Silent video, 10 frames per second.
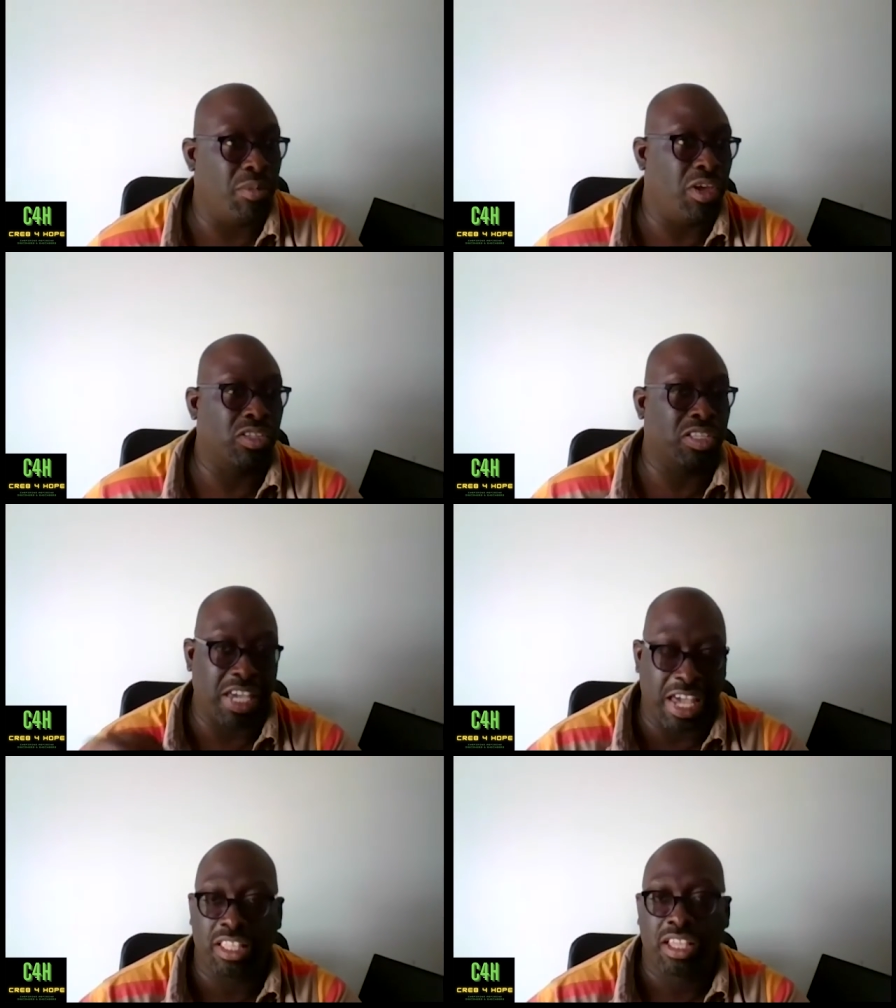I mean, because
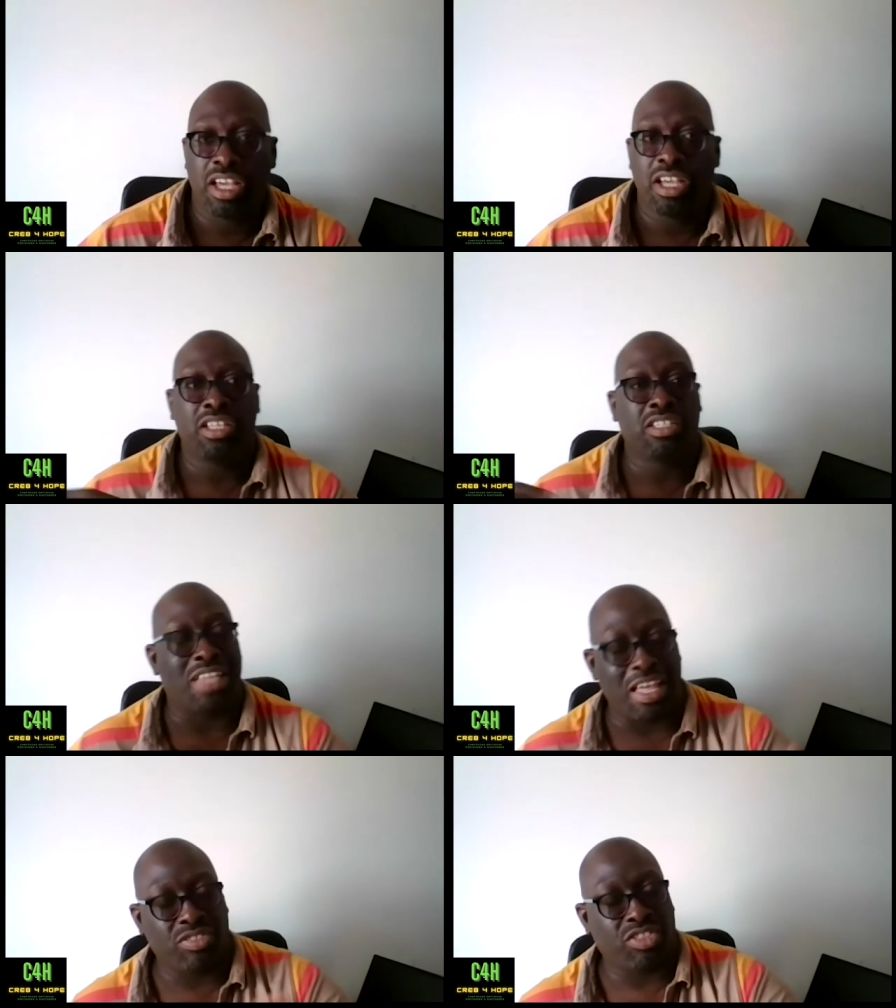again,
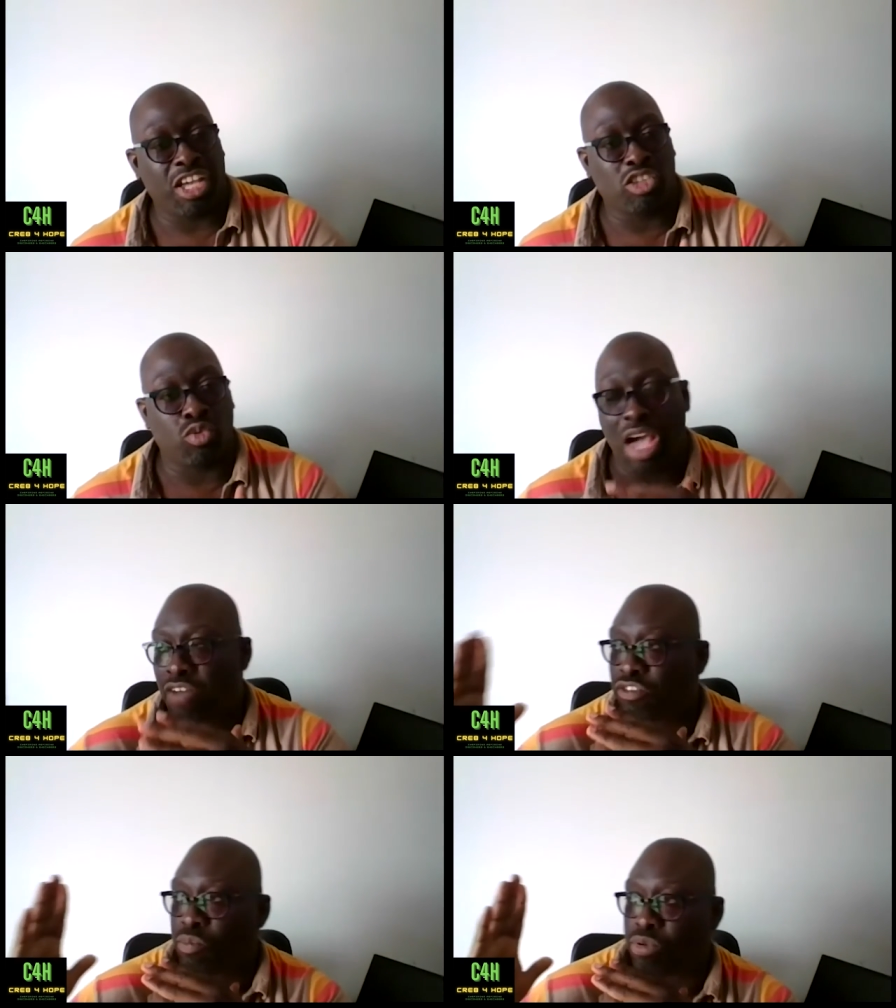certain things will
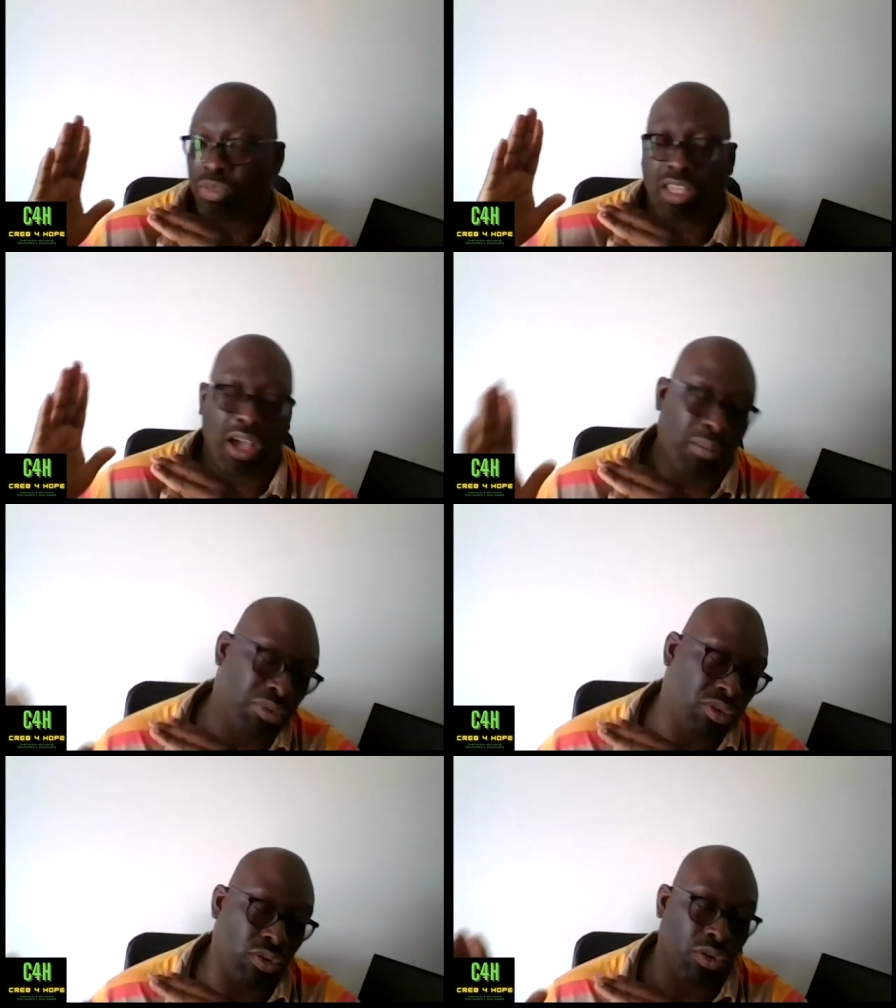have to probably
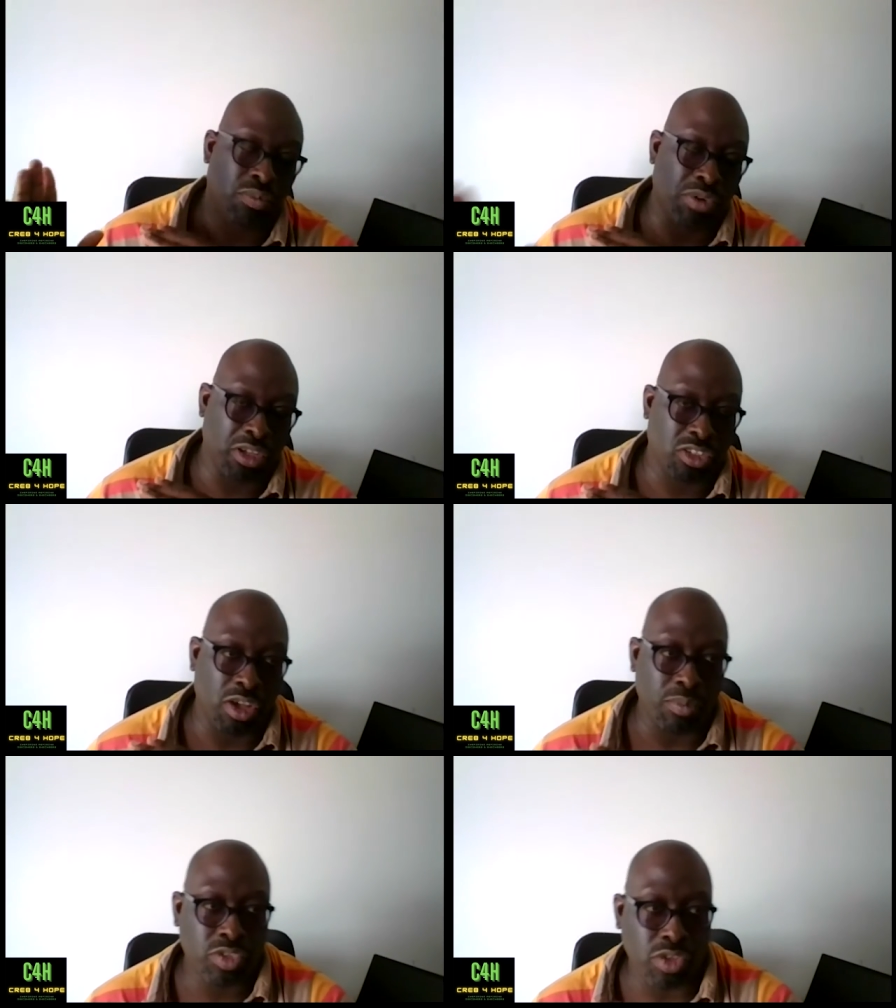come to a abrupt
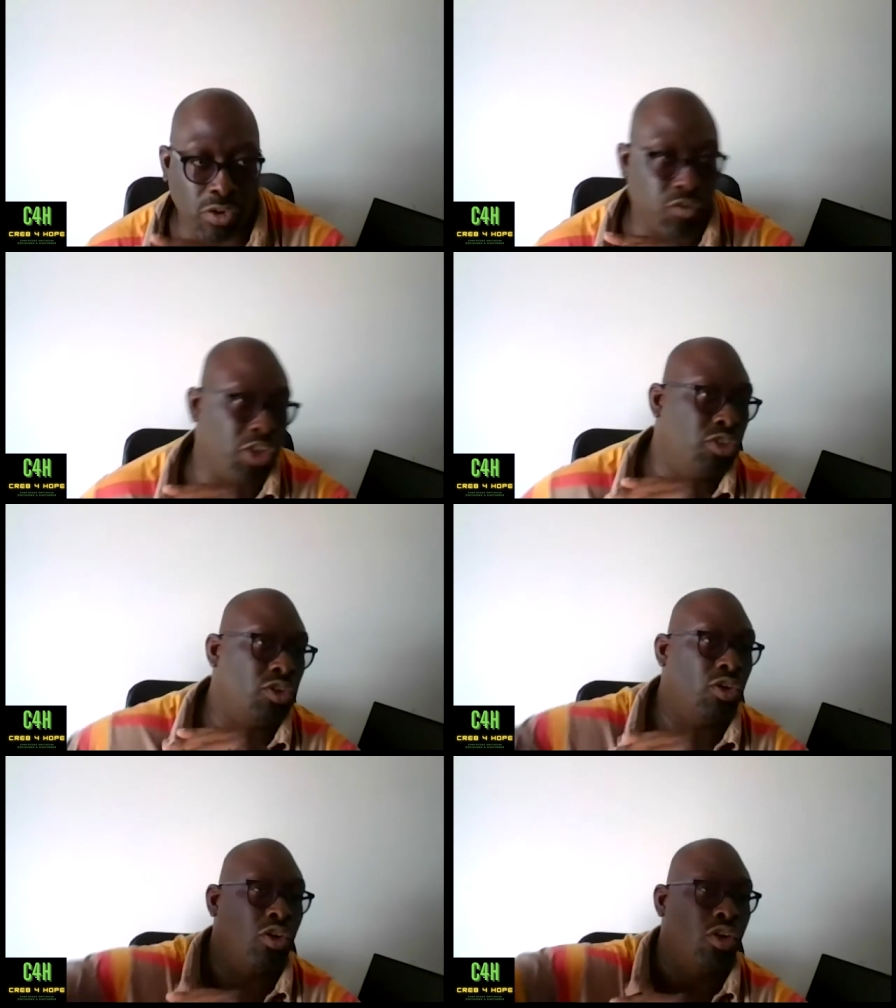stop too for you
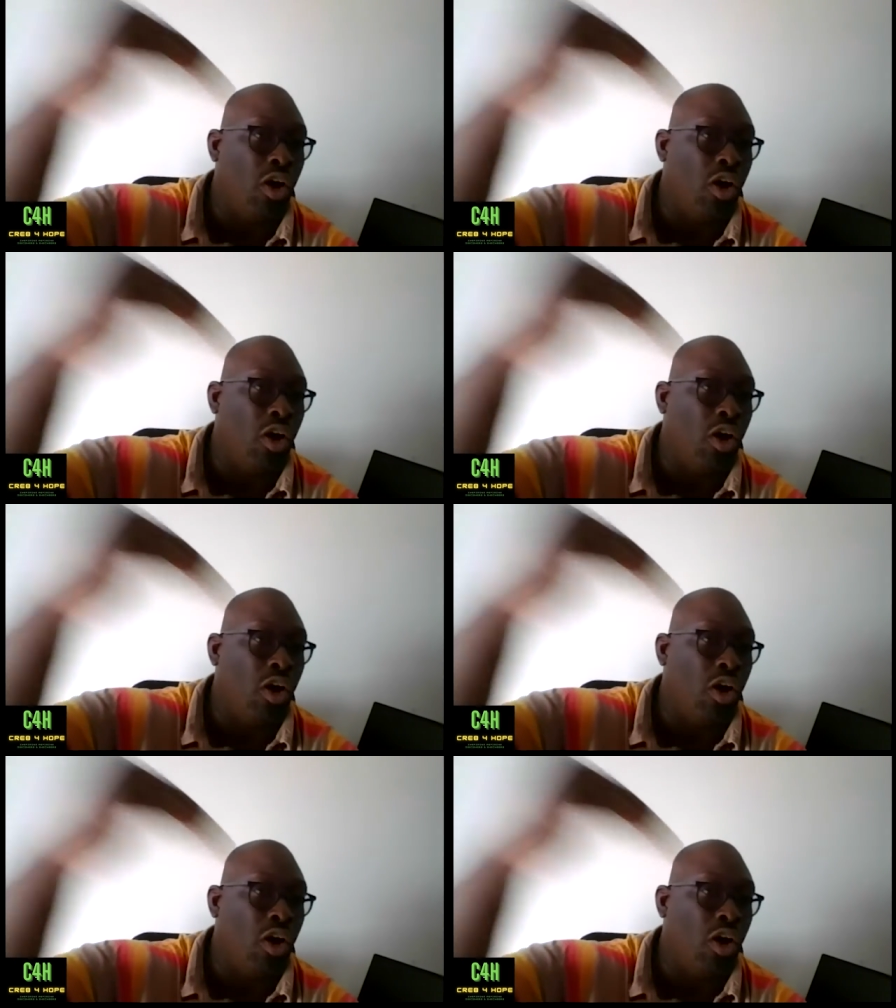to